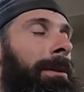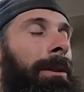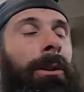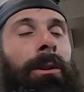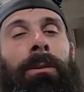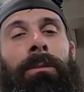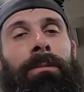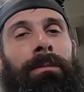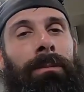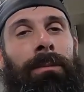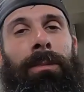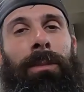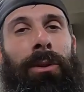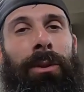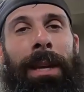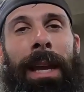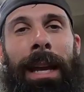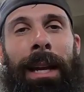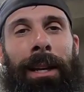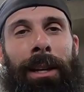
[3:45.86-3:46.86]
Or you
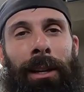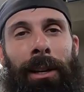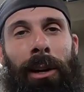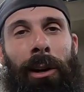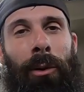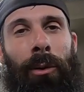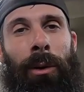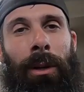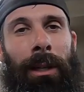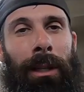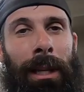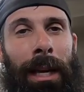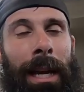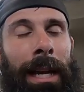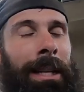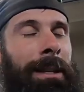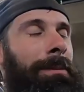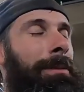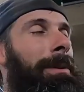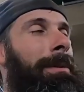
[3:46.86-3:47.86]
can't cut a hole in
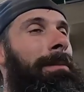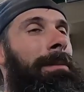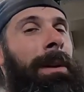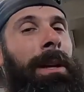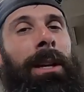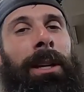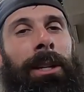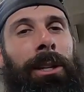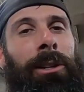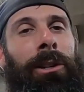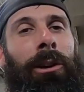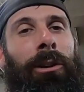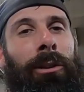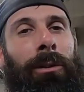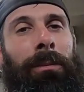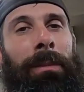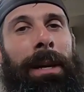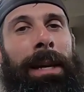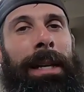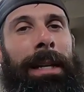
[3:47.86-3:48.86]
glass, but you know what
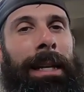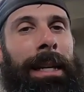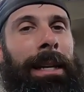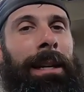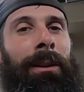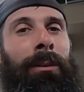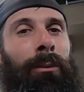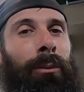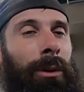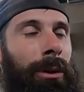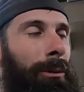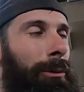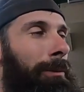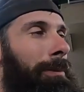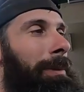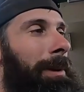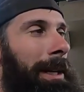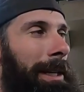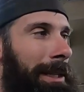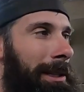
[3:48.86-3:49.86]
I mean. He didn't want to
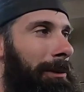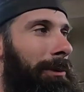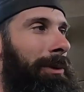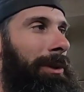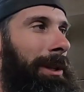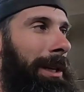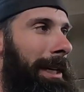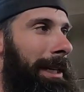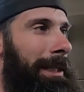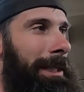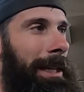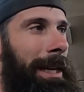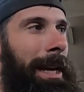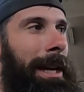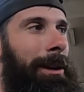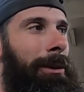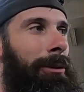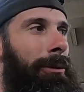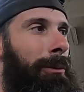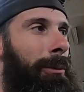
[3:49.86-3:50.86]
replace it with
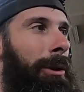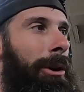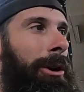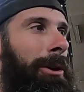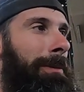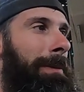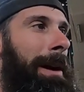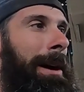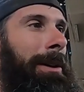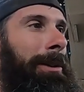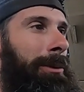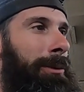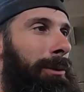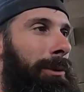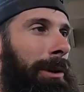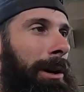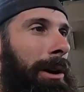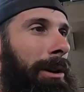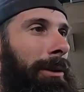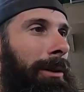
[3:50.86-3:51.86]
Lexan or worry about
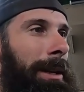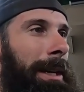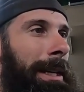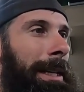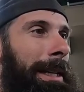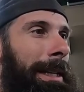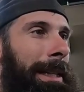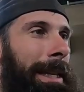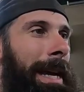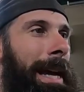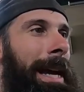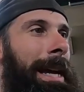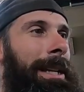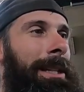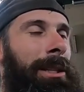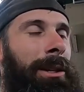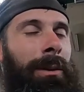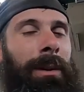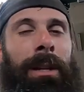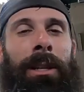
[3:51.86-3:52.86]
doing any of
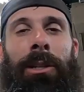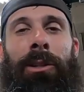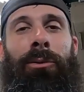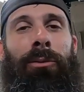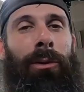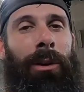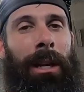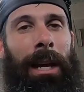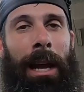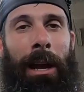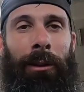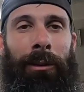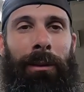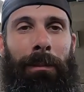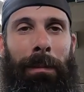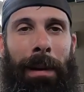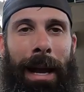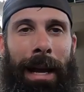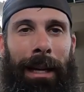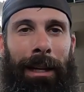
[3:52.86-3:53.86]
that, so he just run it out
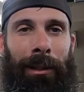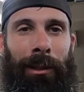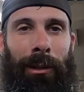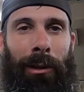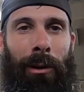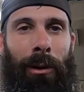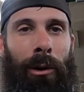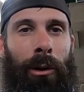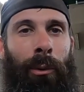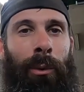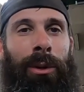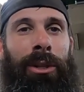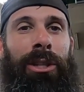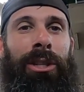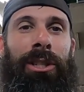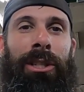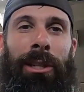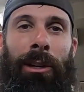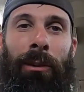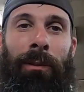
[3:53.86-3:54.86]
the back of the car, which
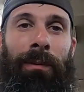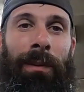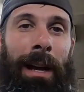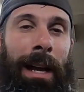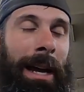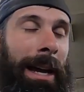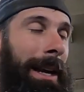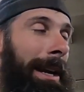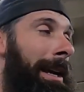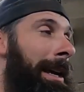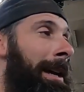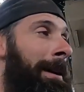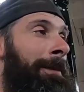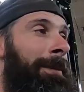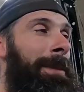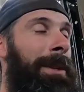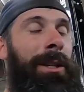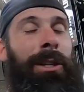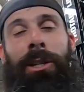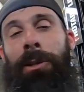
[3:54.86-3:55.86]
is still fine.
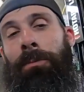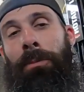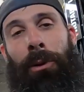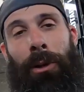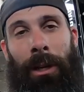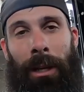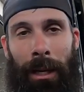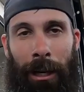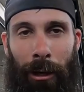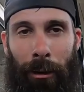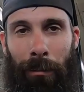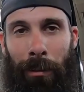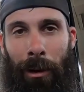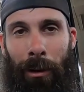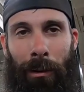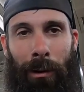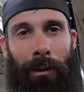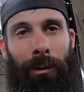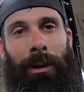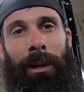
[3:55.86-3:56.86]
You just put an
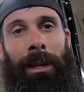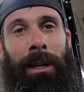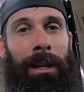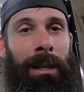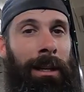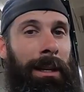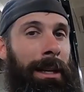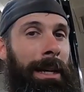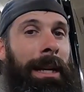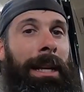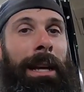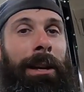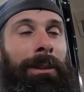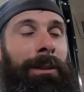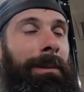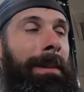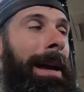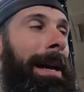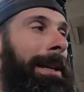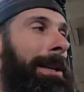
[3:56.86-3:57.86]
elbow on it and
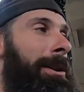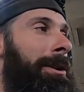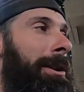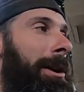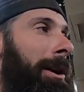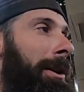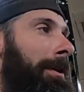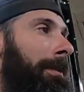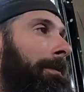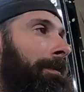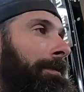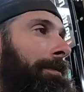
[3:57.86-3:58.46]
out the back you go.